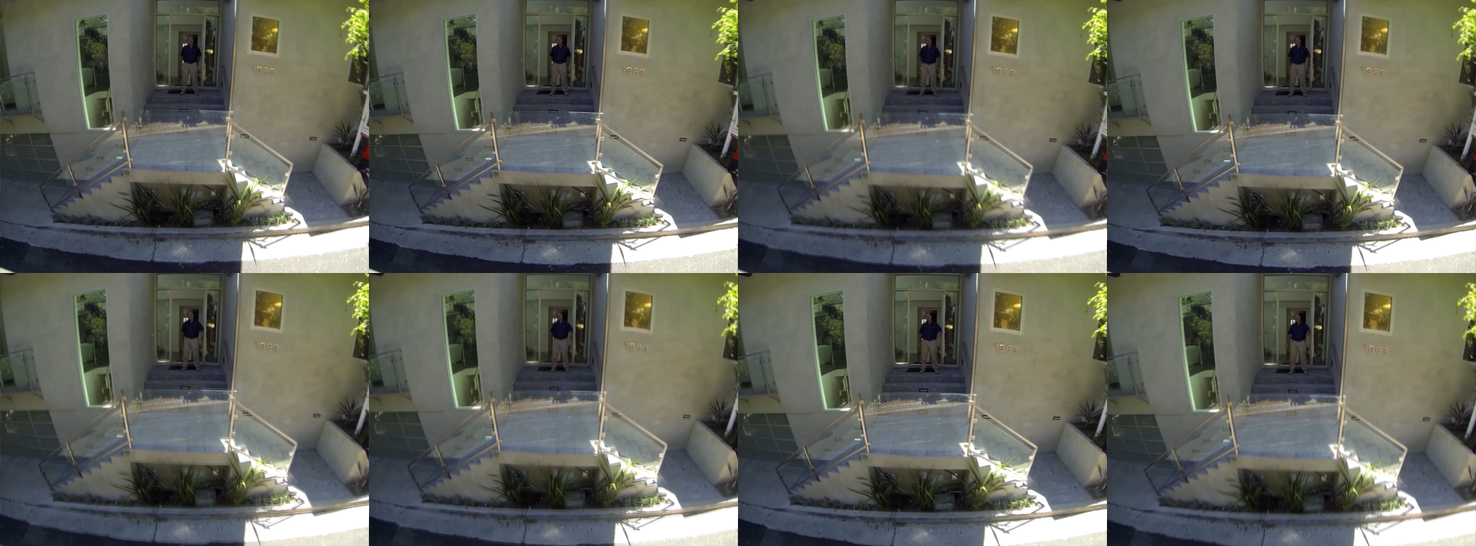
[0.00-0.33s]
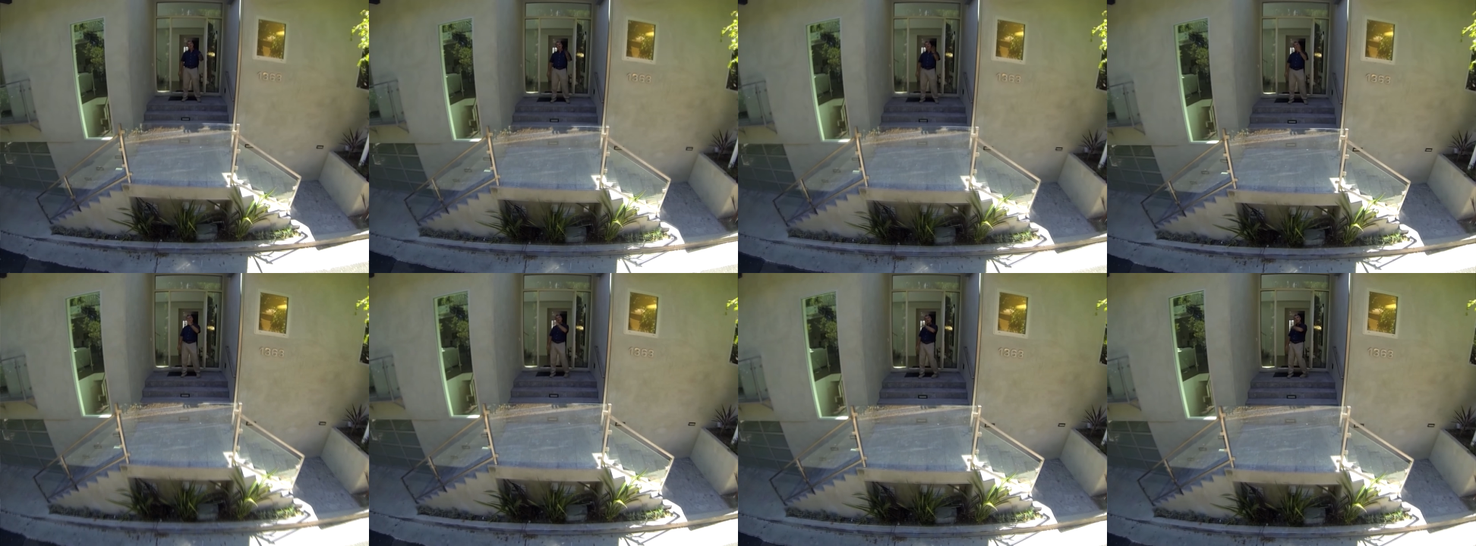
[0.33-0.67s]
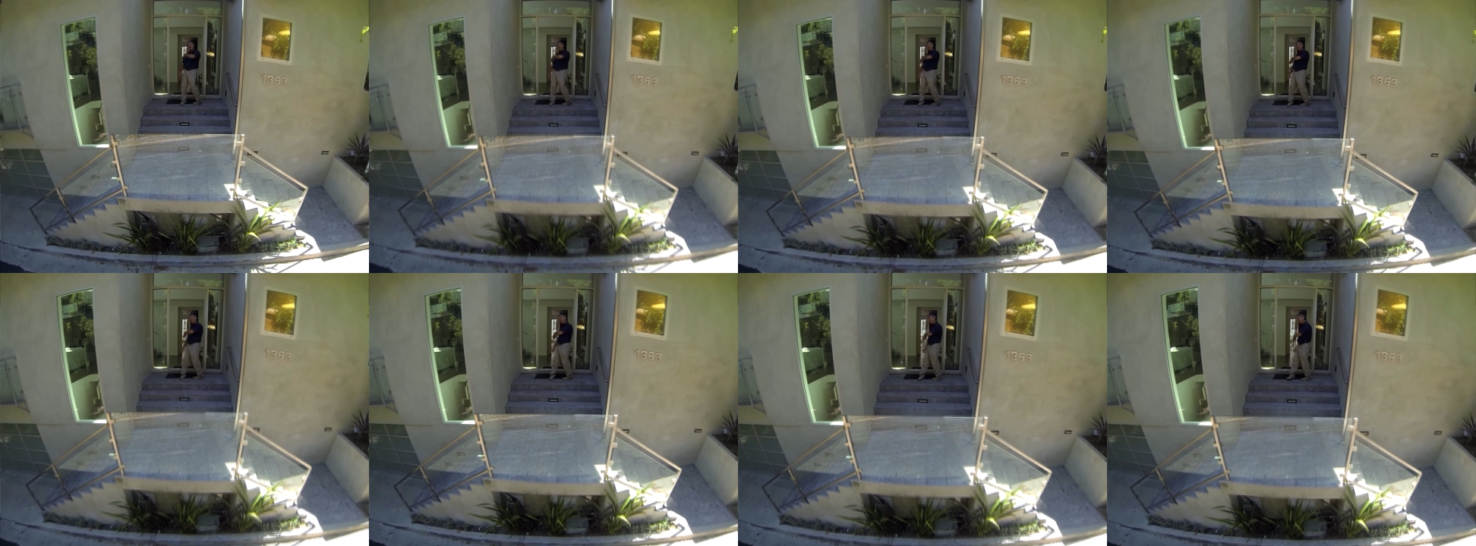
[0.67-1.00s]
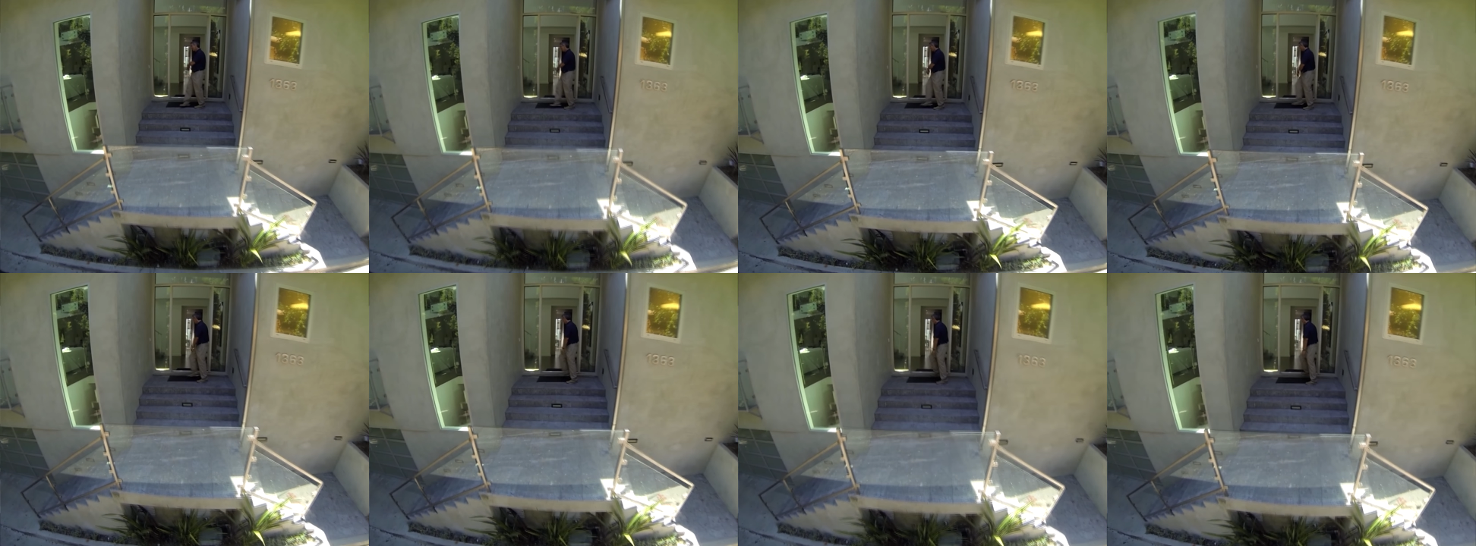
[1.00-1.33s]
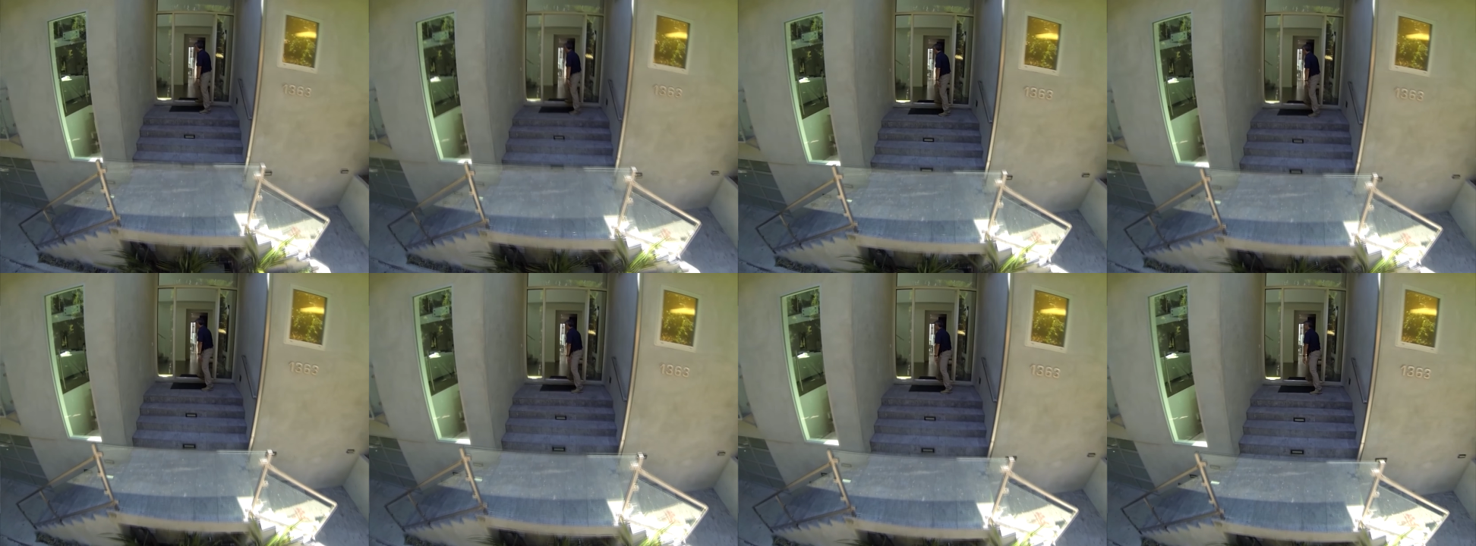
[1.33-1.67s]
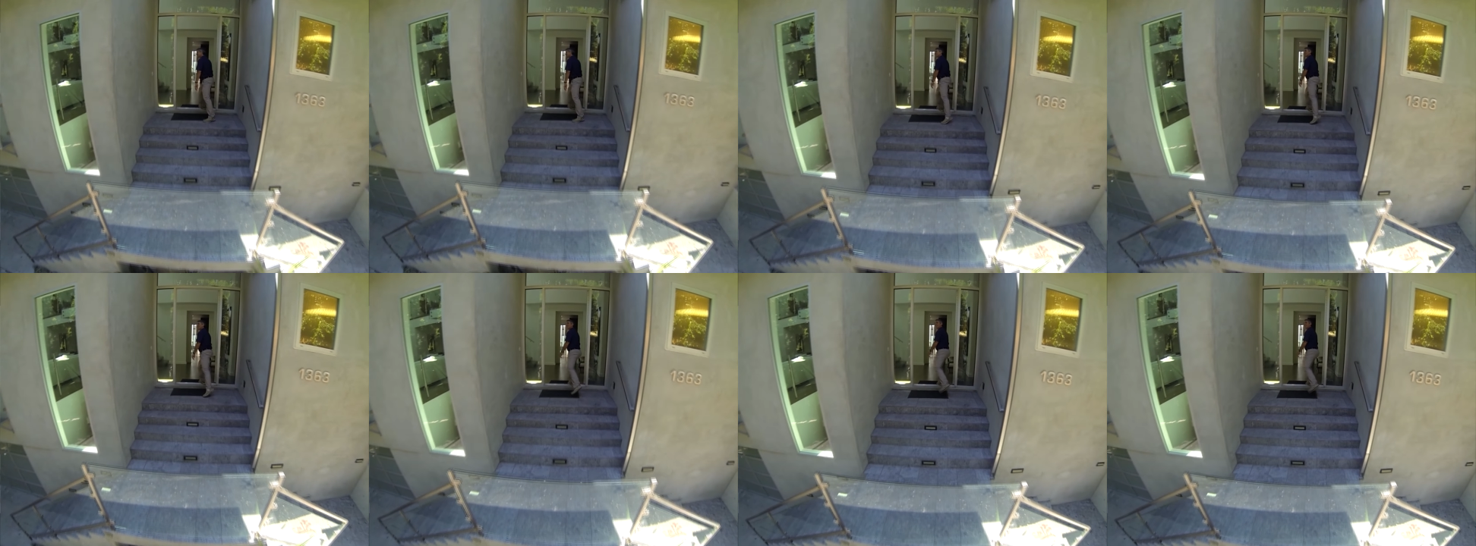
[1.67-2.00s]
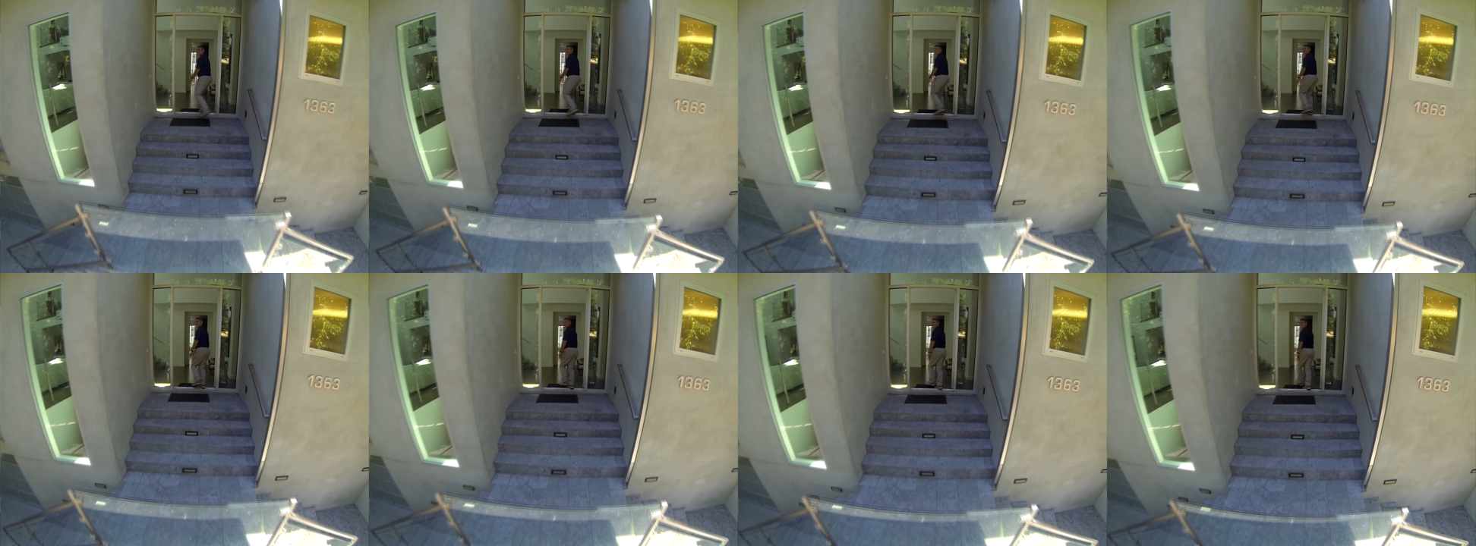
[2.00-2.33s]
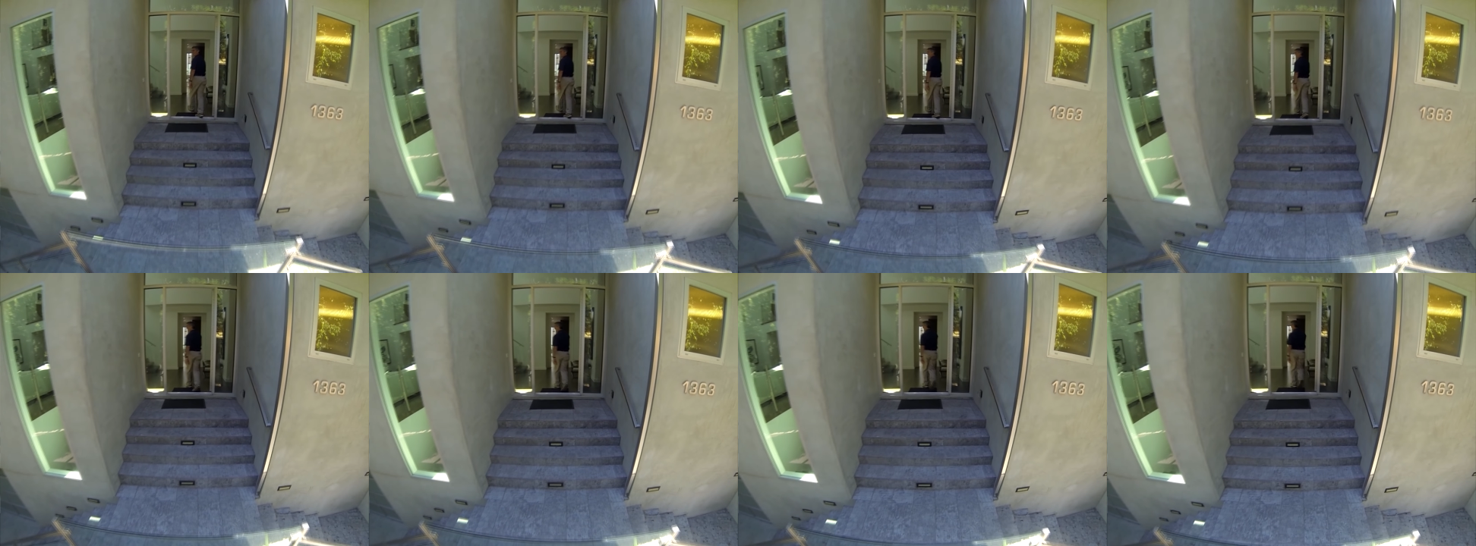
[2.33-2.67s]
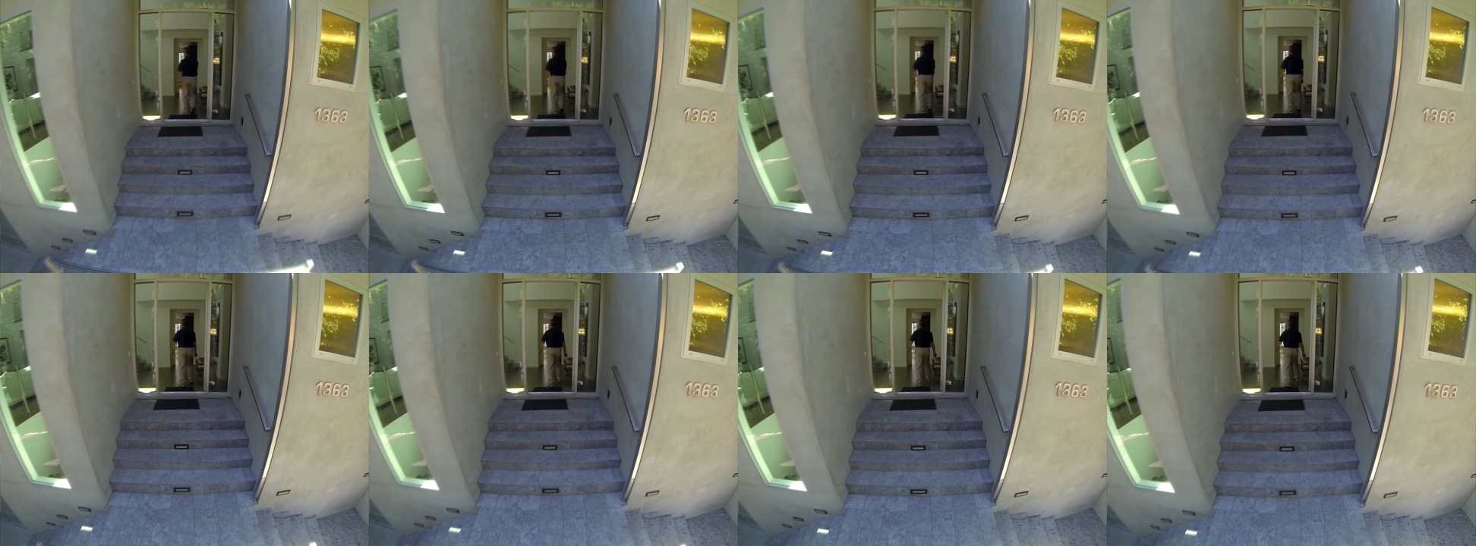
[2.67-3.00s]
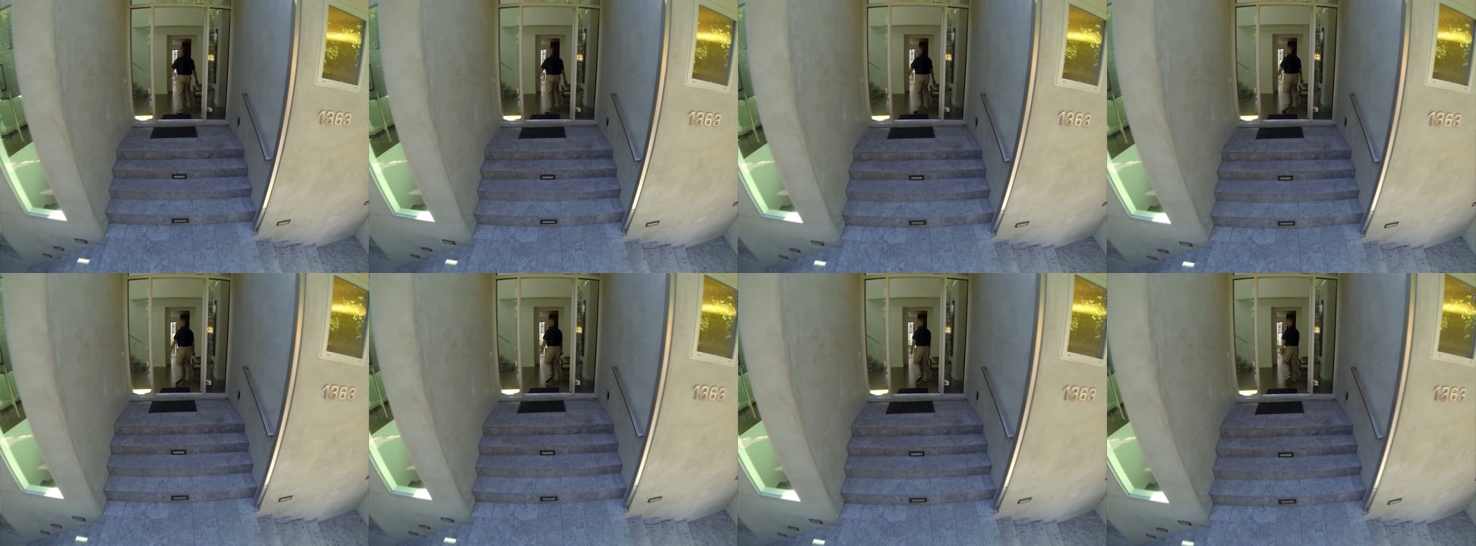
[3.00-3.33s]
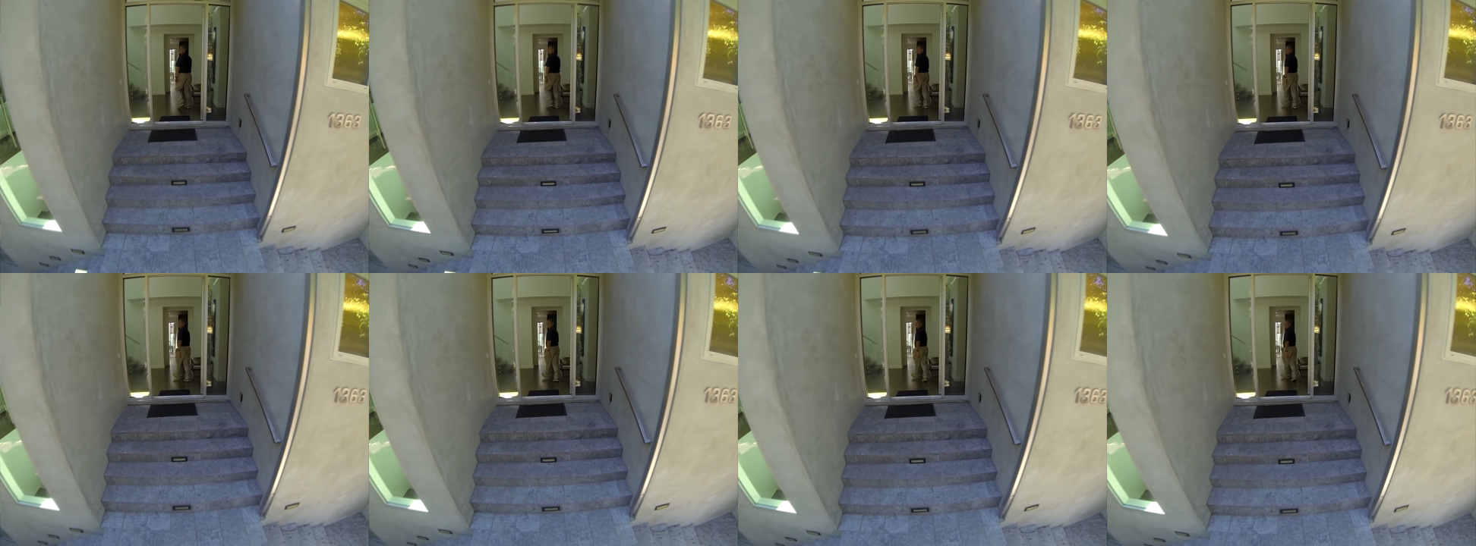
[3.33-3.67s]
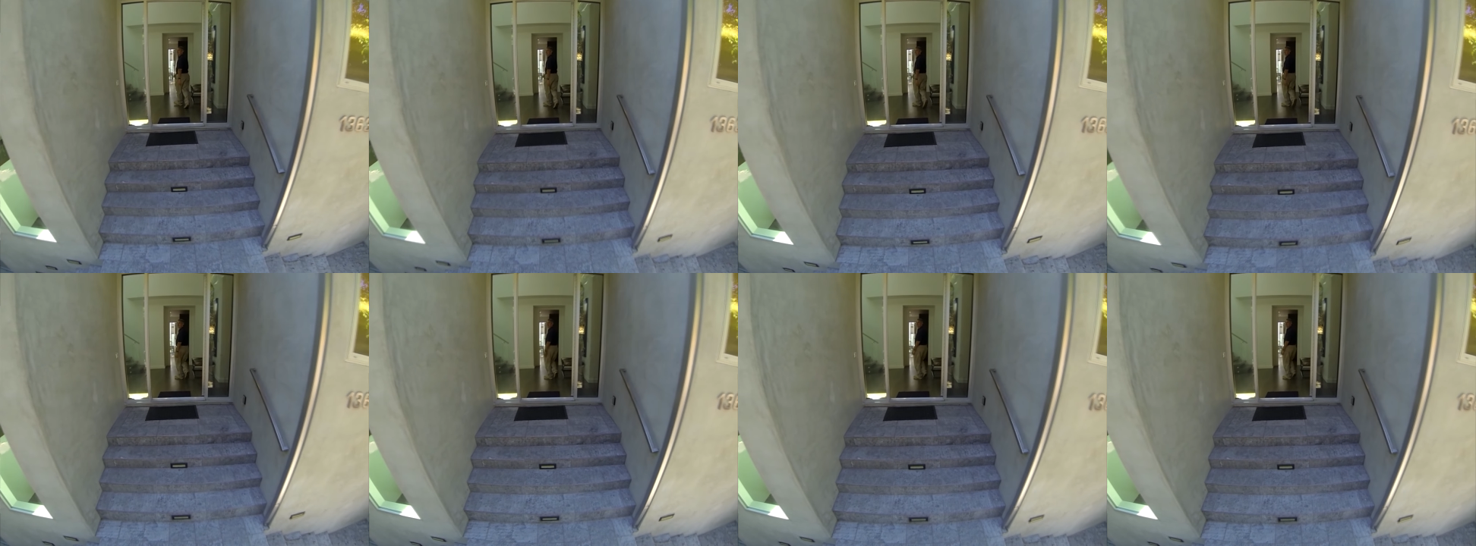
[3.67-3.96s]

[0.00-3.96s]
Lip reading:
[unreadable: no face in view]